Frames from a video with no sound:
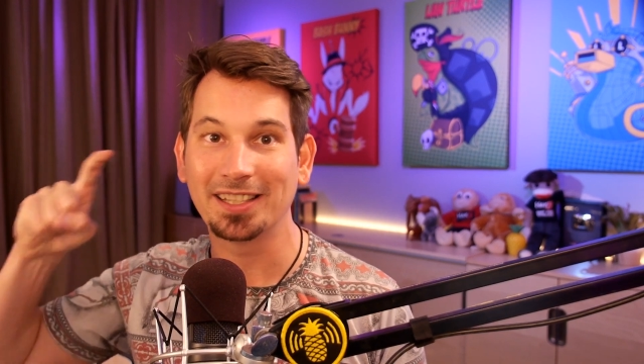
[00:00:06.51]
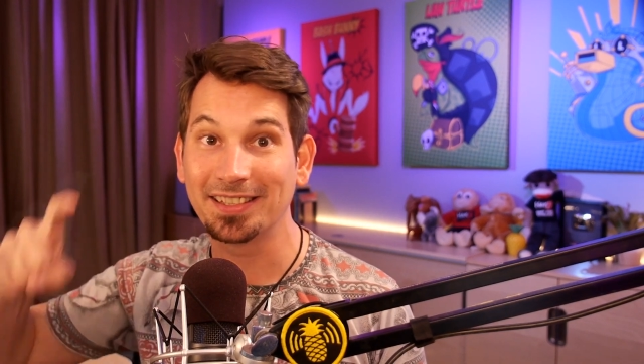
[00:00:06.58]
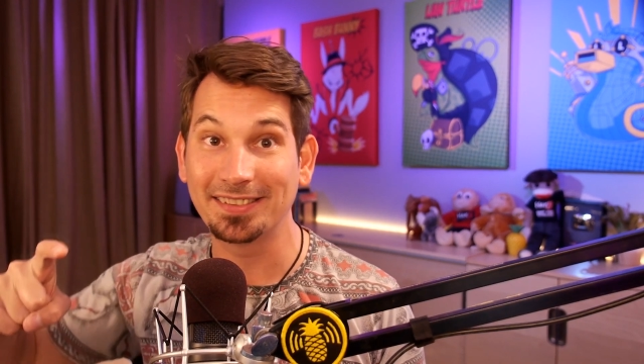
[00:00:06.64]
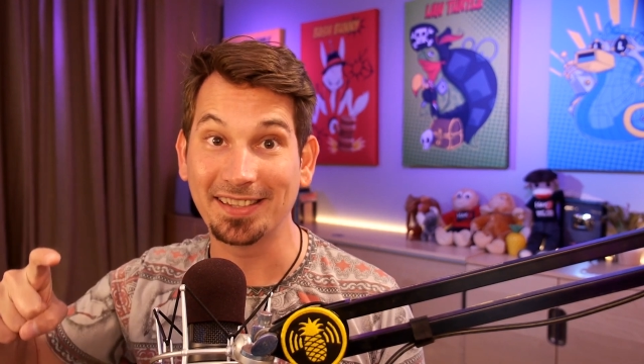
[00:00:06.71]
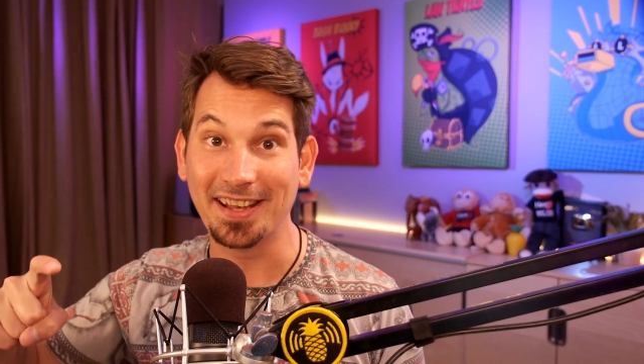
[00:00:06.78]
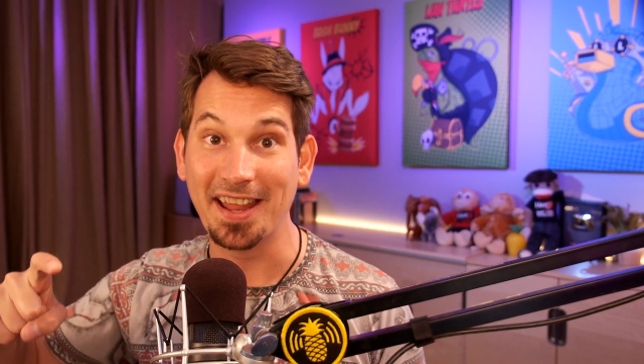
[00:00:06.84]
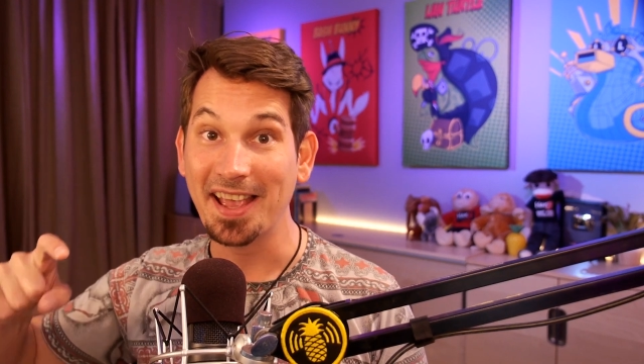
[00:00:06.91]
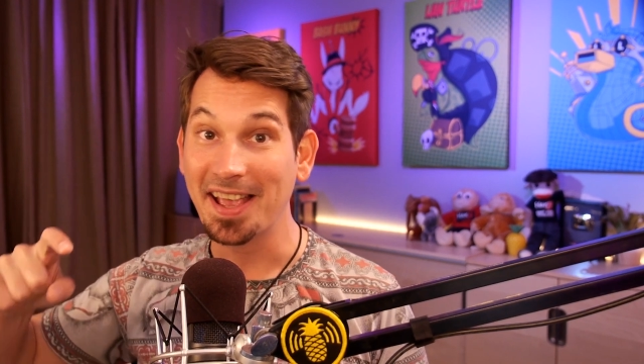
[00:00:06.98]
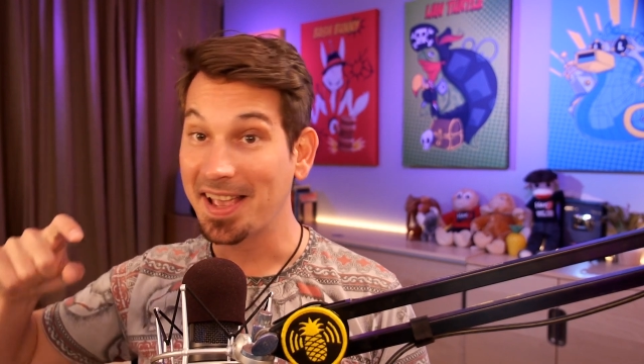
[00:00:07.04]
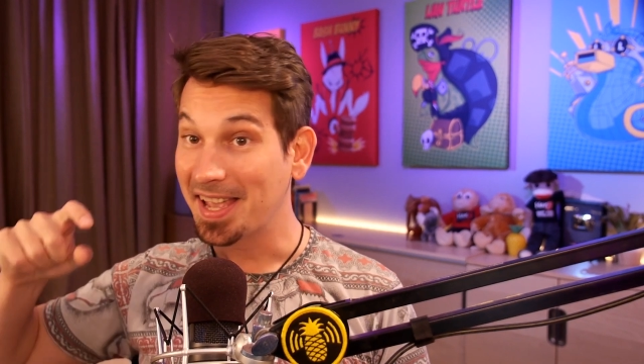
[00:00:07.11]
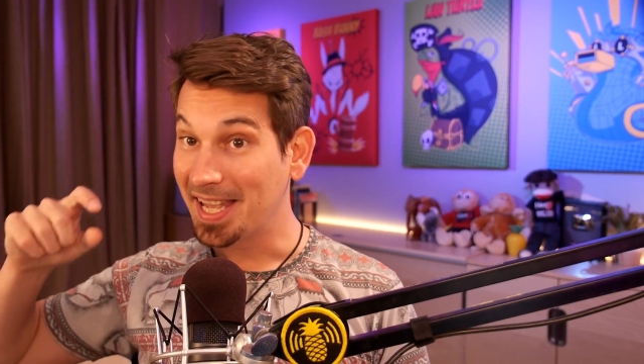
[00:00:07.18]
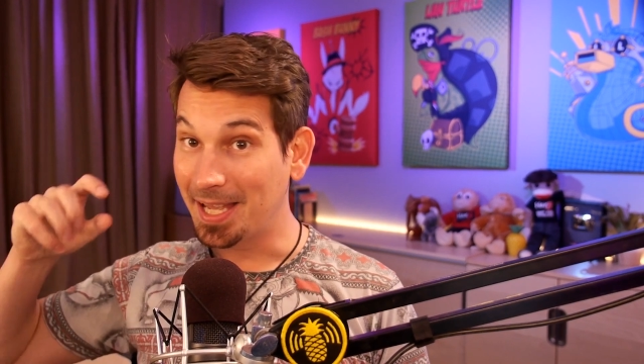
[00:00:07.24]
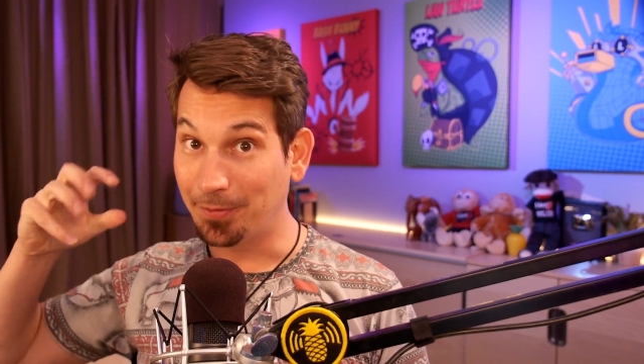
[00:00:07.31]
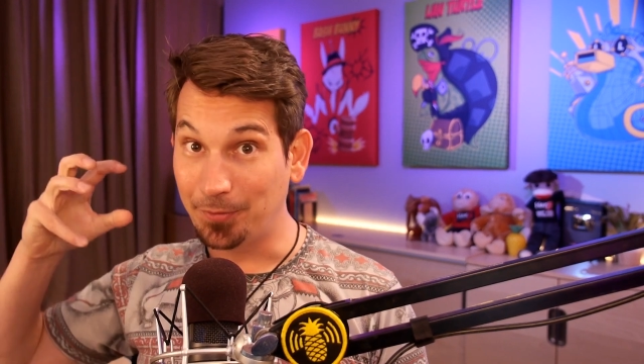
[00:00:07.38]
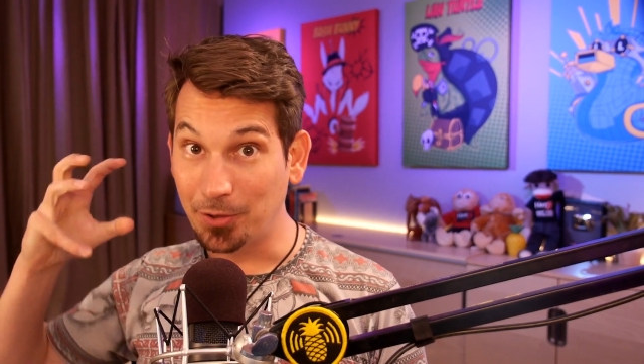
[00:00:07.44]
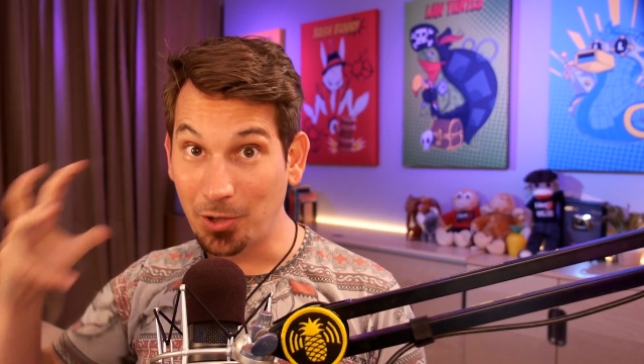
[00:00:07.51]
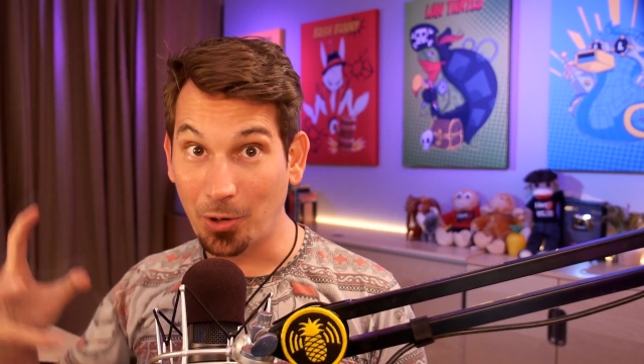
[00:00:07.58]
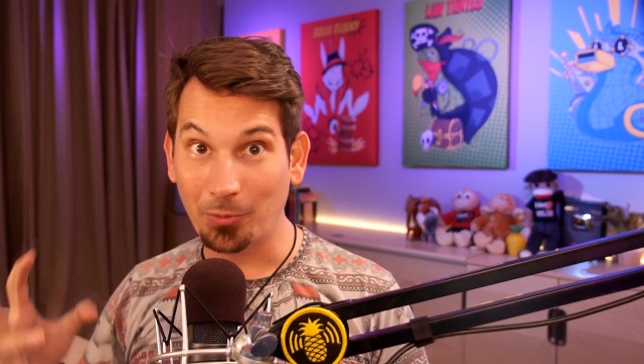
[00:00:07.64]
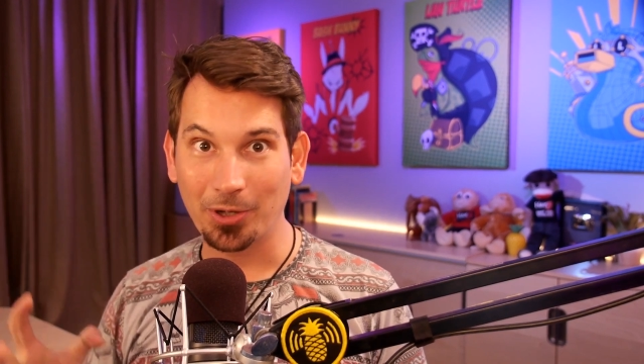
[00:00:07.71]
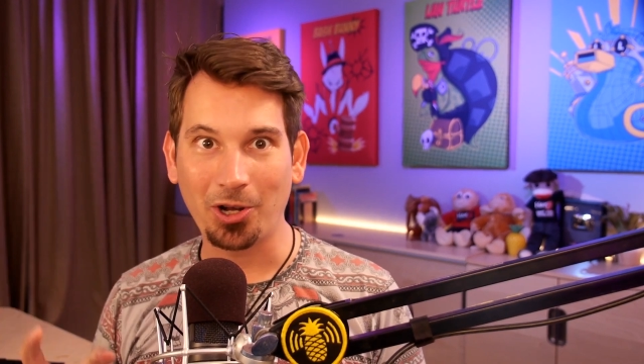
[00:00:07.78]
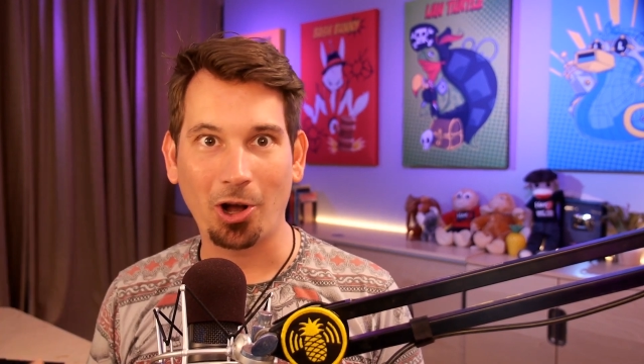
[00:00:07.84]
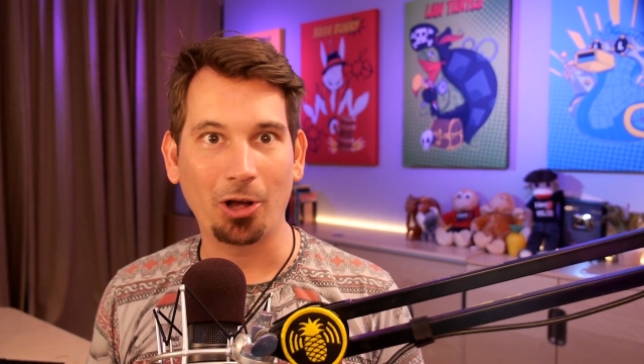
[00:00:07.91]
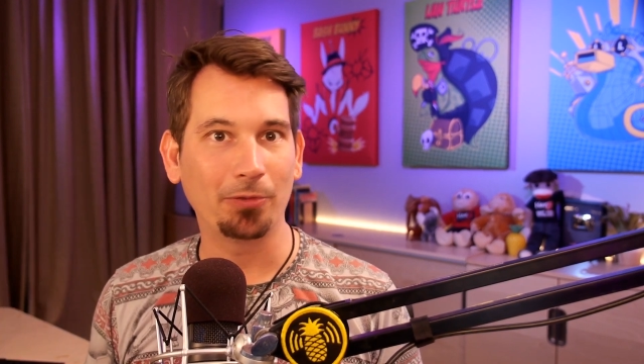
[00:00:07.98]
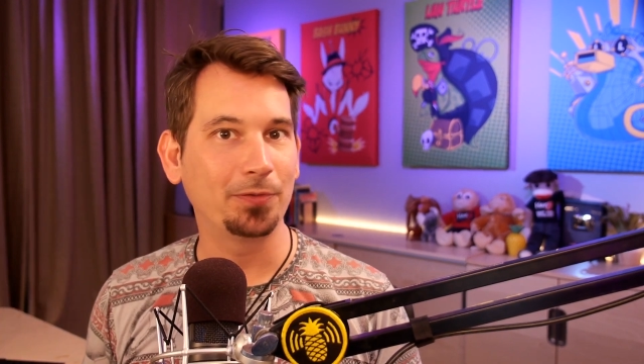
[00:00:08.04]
Listen, if you don't recall,